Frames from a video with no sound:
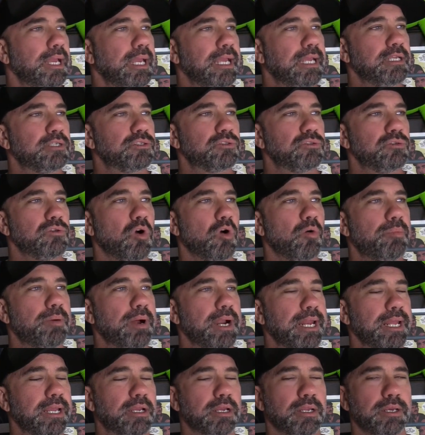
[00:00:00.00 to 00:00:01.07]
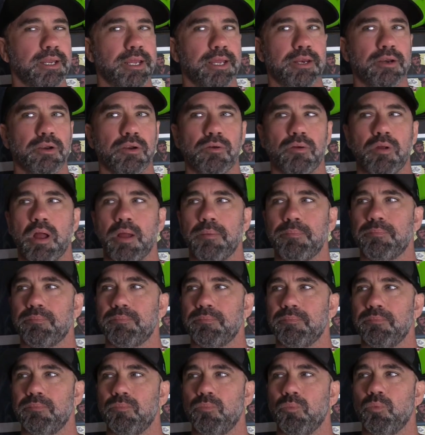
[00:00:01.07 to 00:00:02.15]
Is nobody going to interrupt?
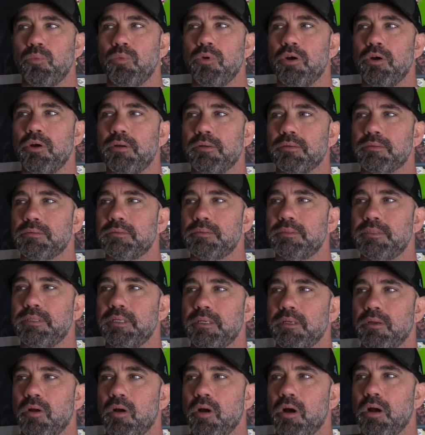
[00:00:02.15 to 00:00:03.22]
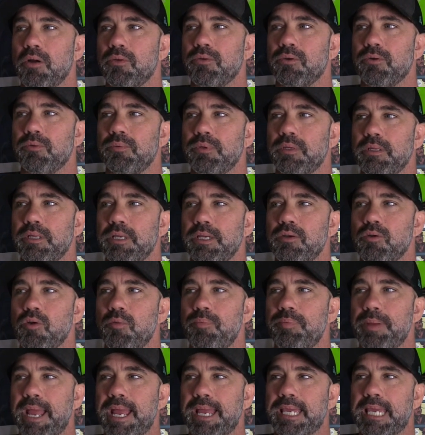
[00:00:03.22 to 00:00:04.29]
Are there really no
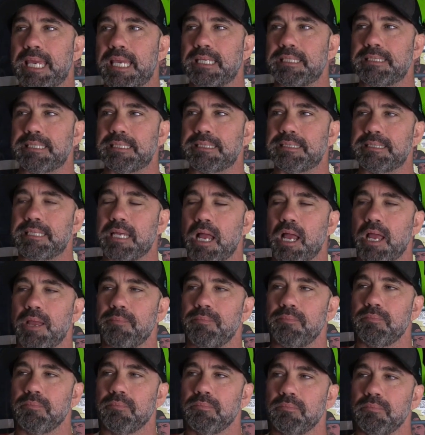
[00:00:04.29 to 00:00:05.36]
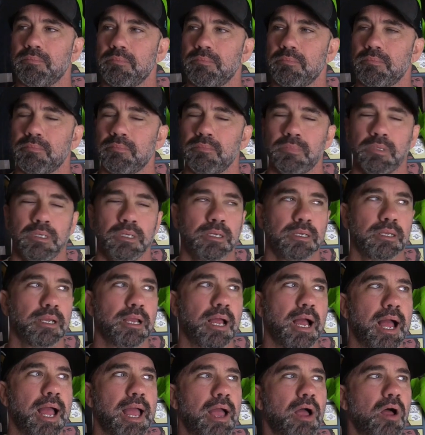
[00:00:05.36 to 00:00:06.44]
pancakes this time?
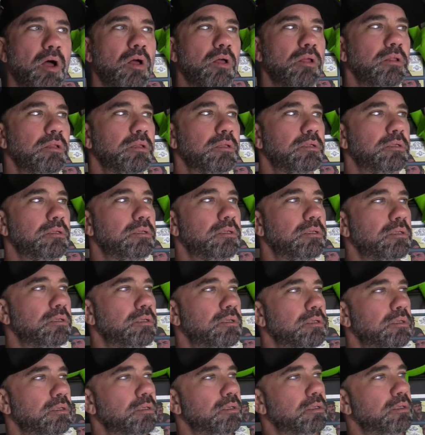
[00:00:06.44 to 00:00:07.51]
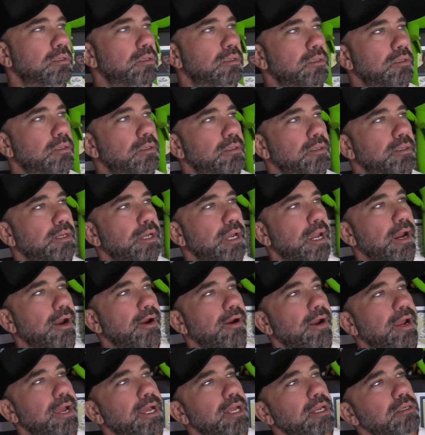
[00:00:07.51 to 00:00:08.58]
Kyle?
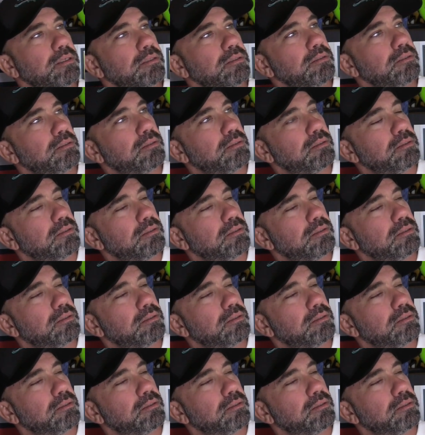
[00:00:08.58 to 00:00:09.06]
Karen?